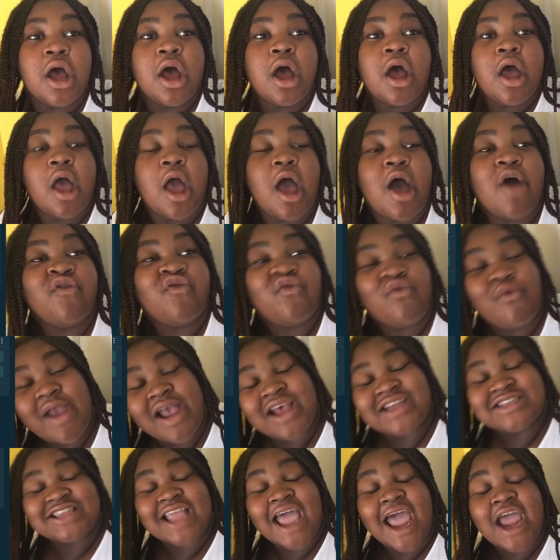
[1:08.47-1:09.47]
of
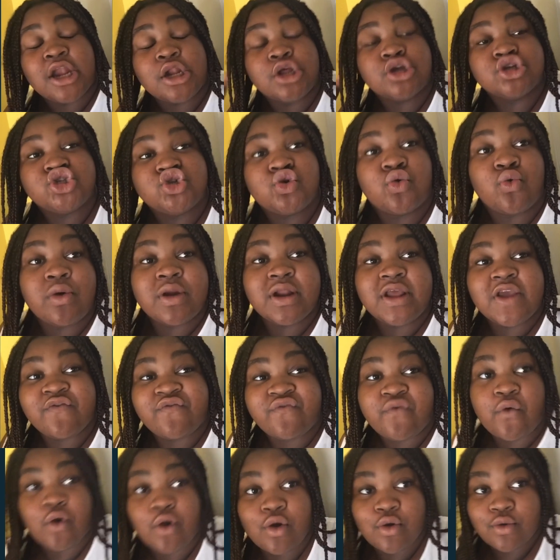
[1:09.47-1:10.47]
rest, I do
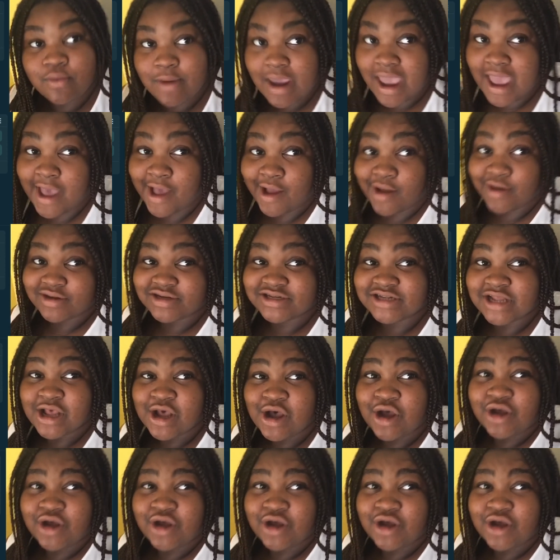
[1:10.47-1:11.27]
24 rounds.